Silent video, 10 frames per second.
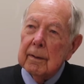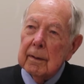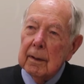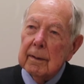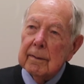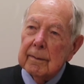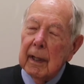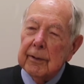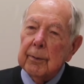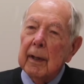Mm-hmm. Or
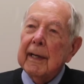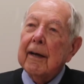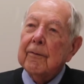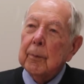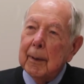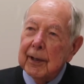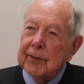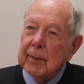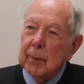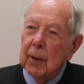I tried out for
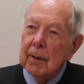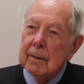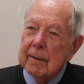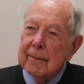basketball,